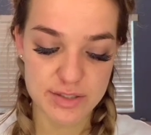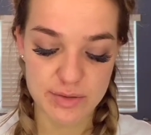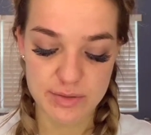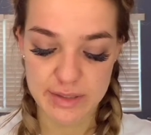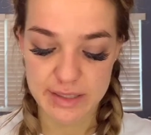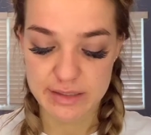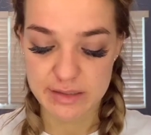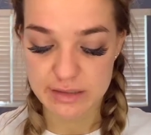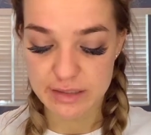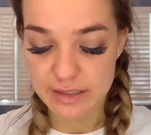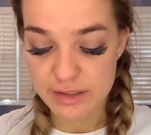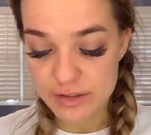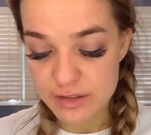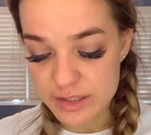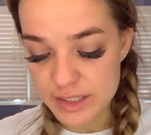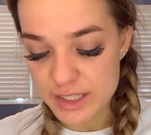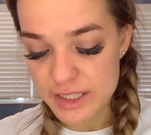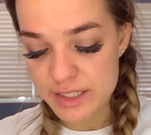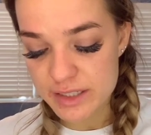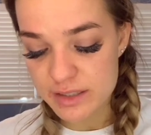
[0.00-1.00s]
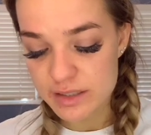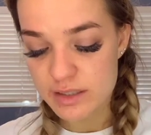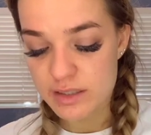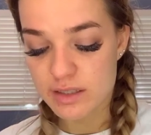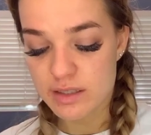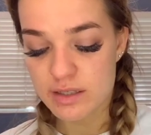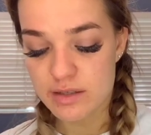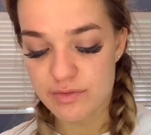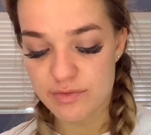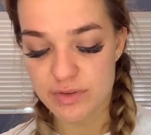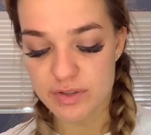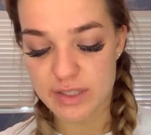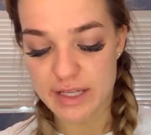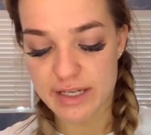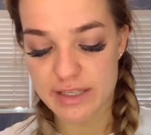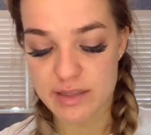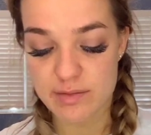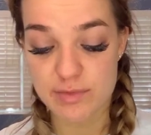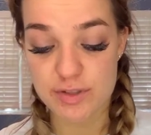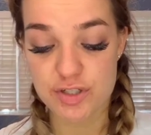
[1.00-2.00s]
So like literally for
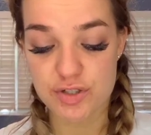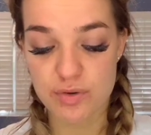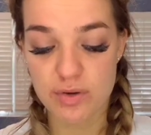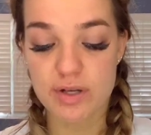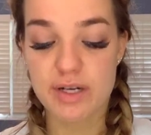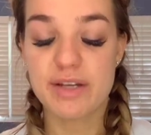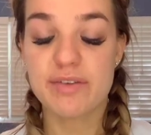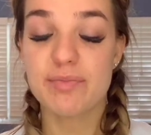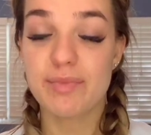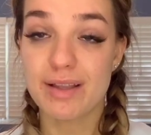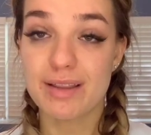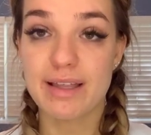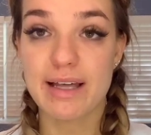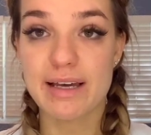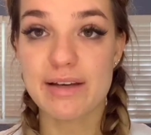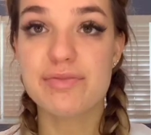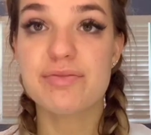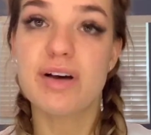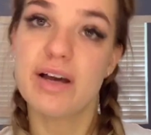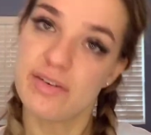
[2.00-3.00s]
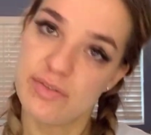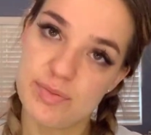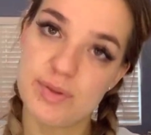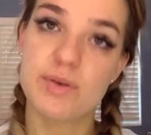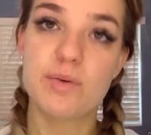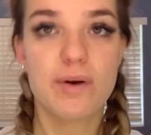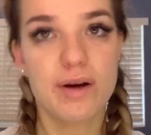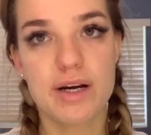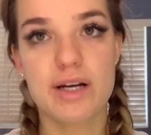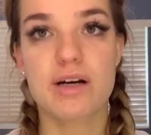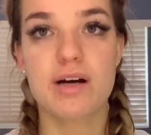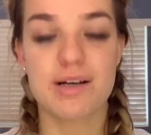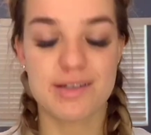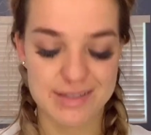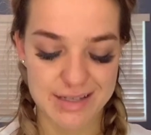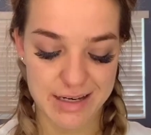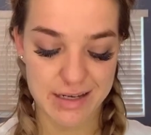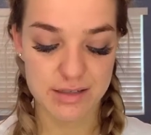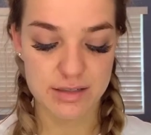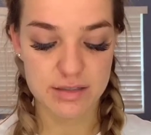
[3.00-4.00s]
like the majority of my life, I've been wearing
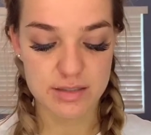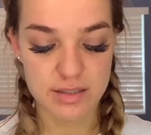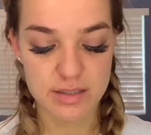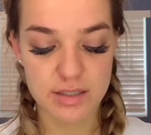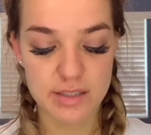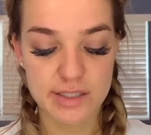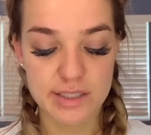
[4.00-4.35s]
contacts.